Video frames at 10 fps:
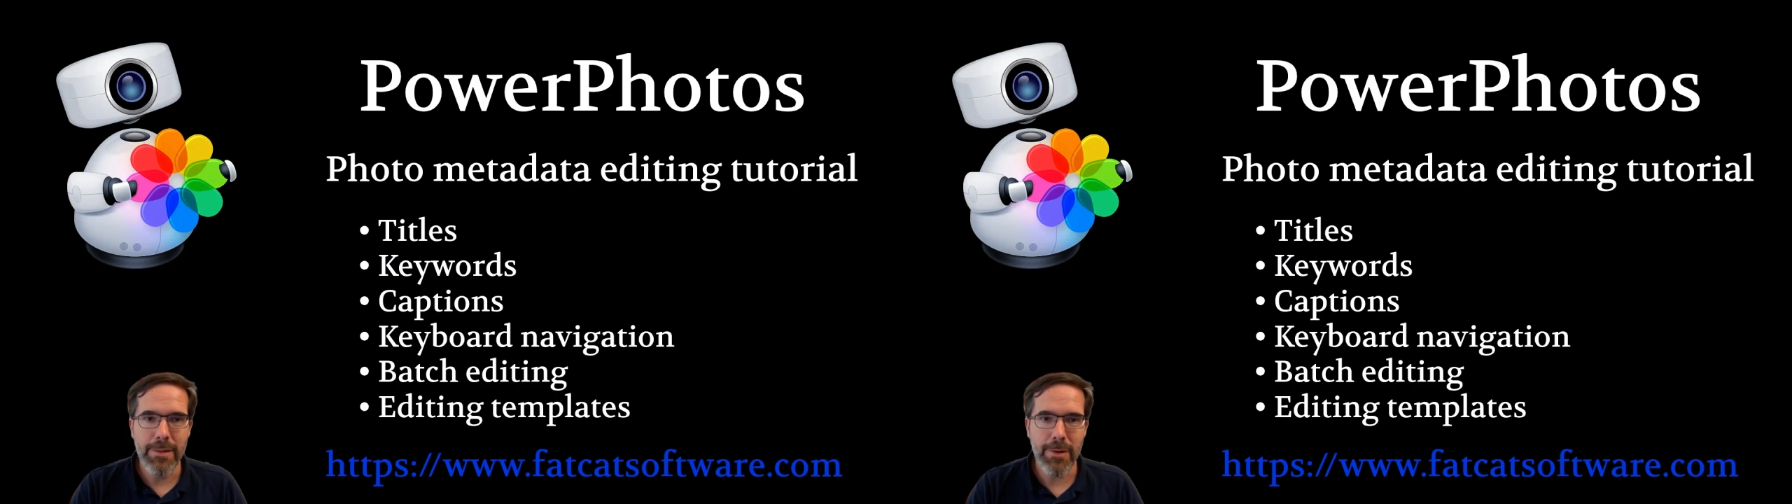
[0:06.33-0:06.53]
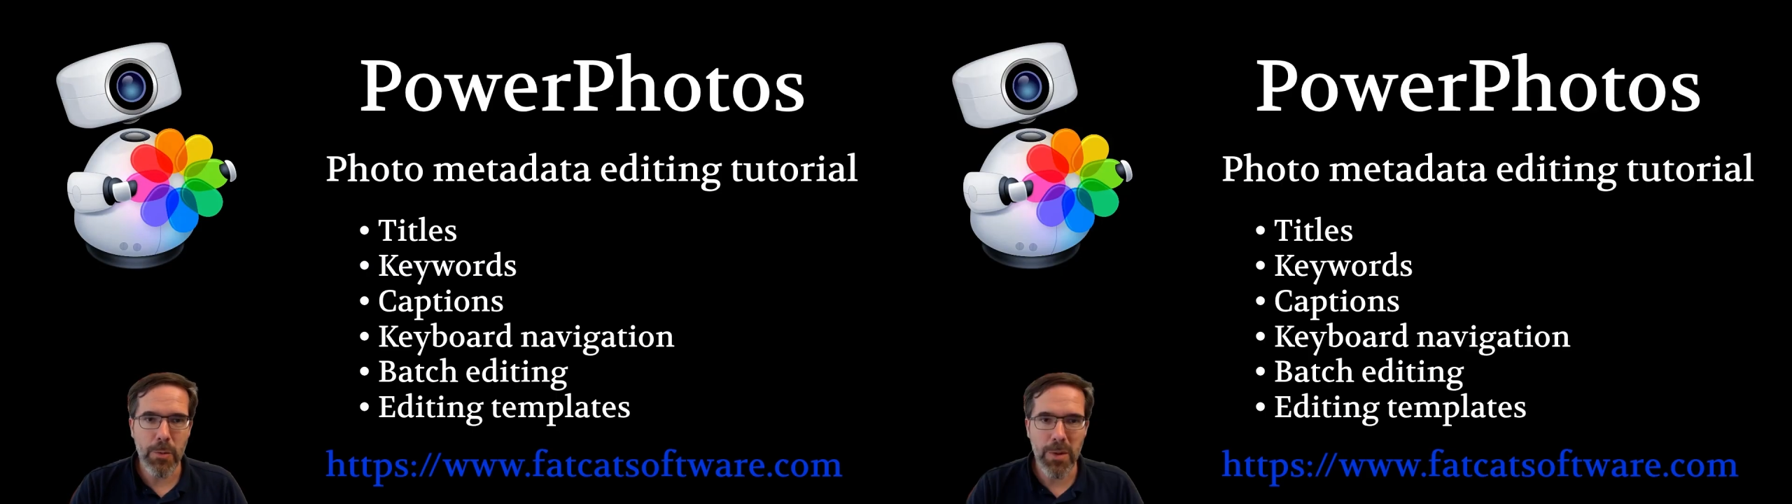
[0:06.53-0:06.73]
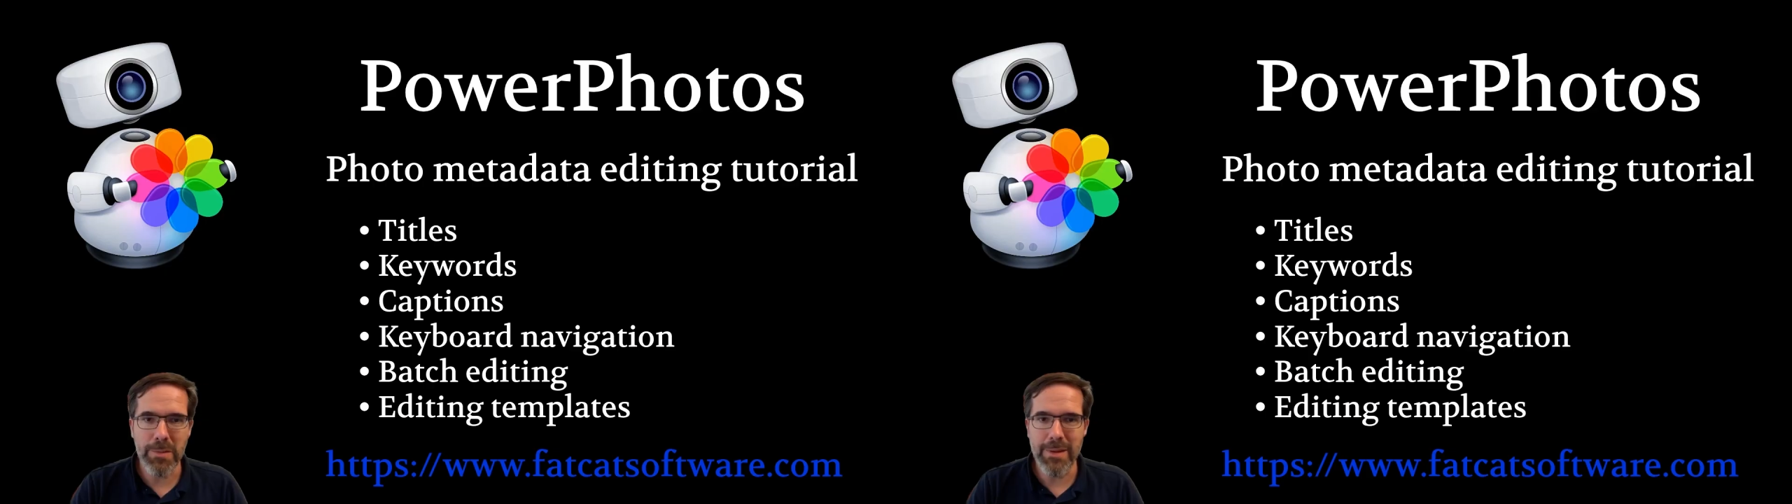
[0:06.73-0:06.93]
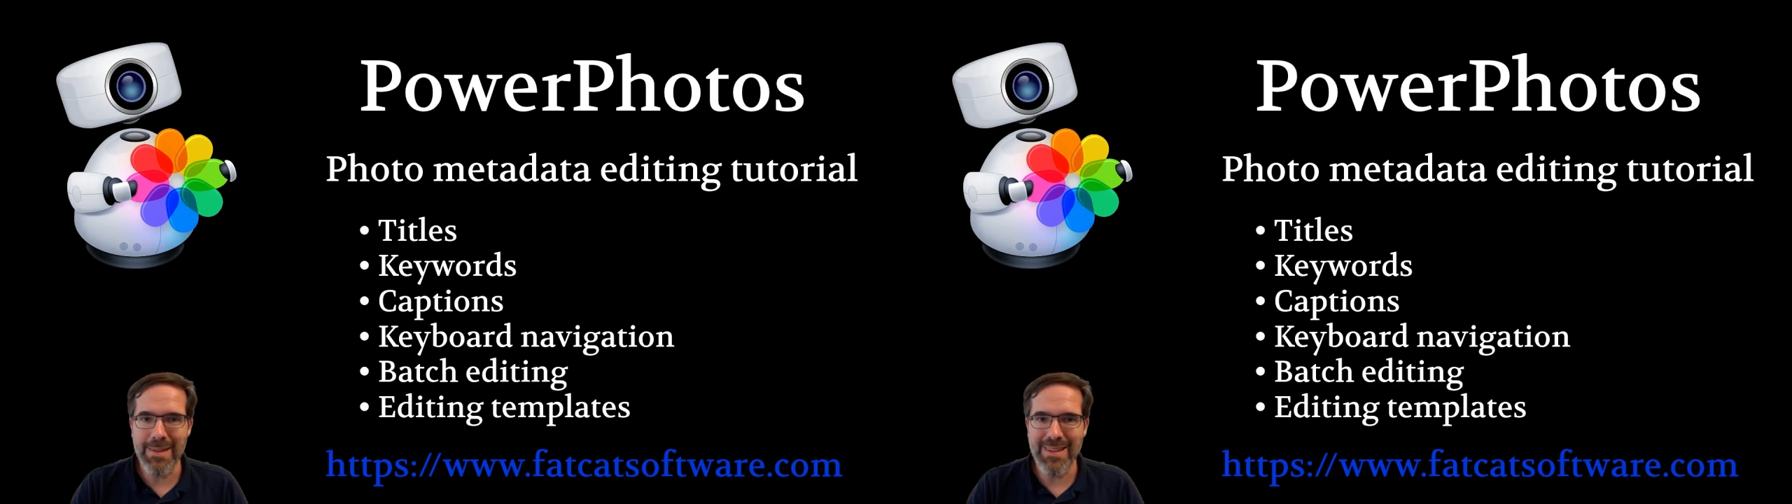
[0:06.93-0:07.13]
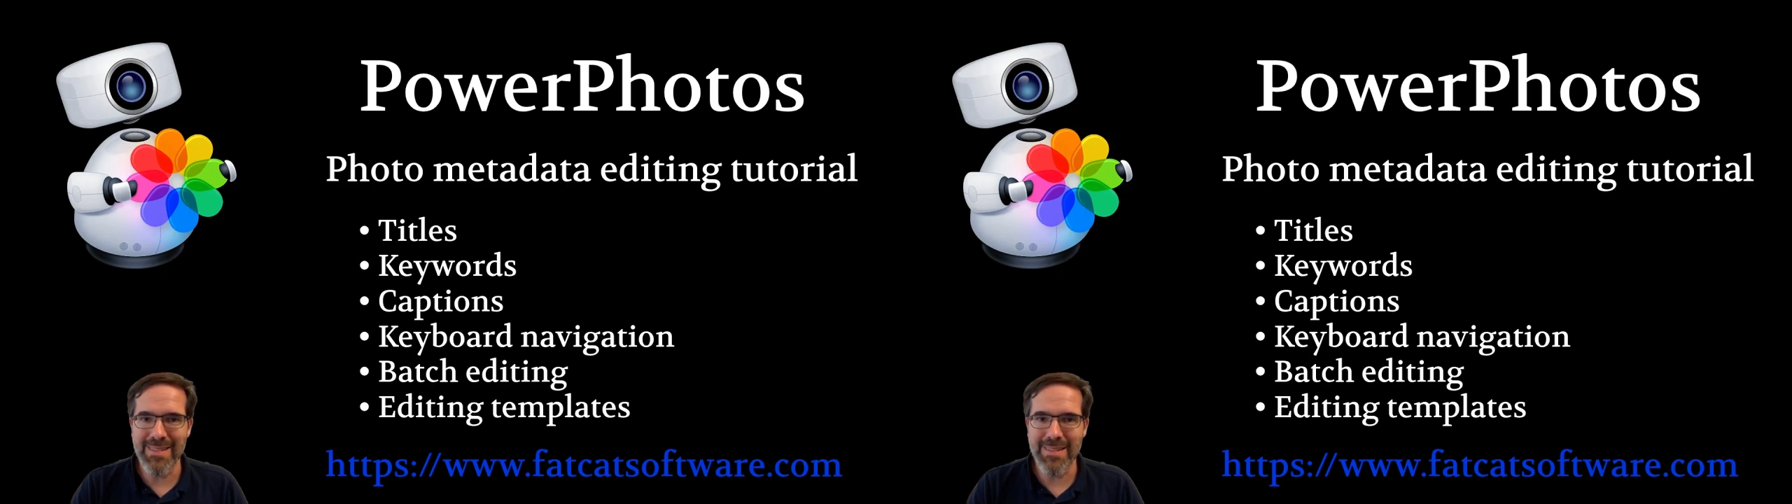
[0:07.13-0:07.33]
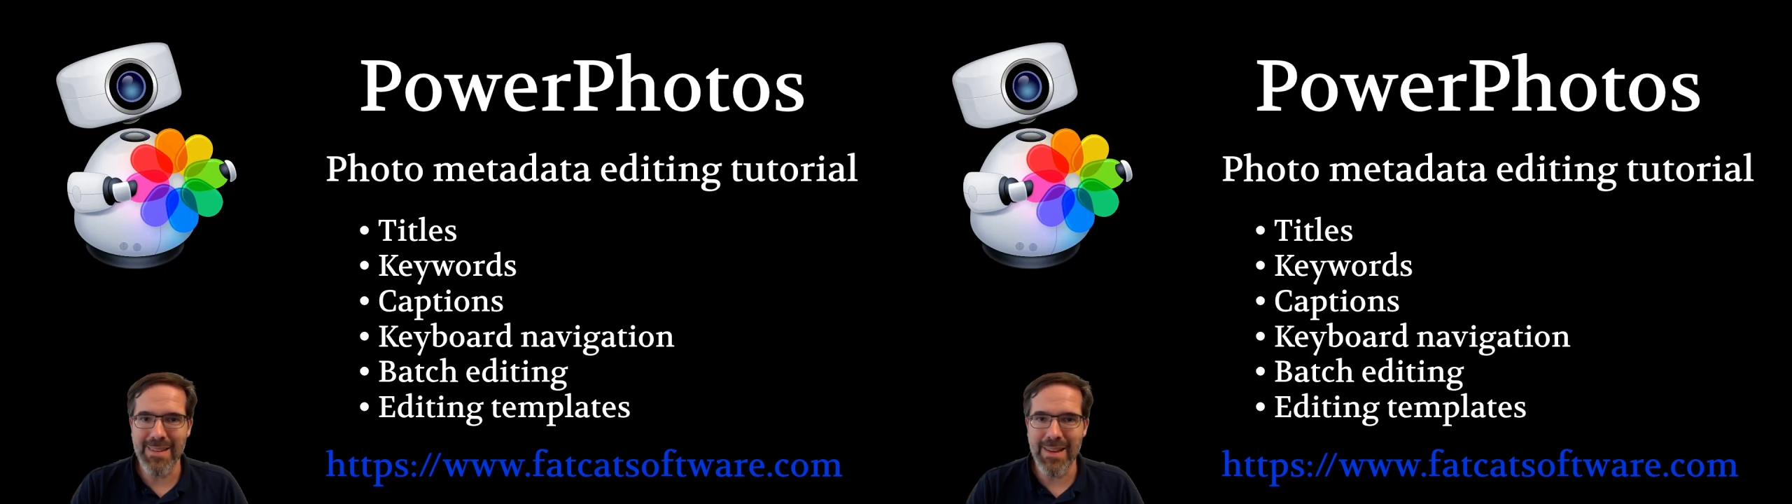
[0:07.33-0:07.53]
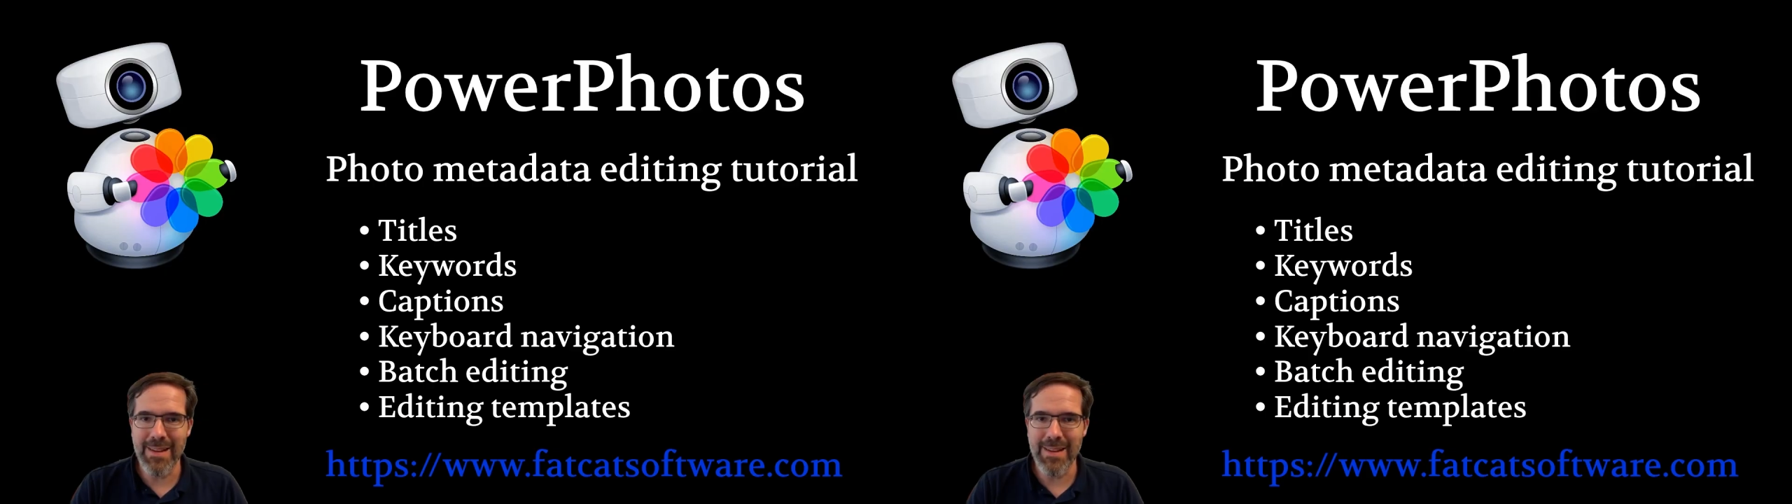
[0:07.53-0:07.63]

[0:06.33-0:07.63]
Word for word: to quickly and easily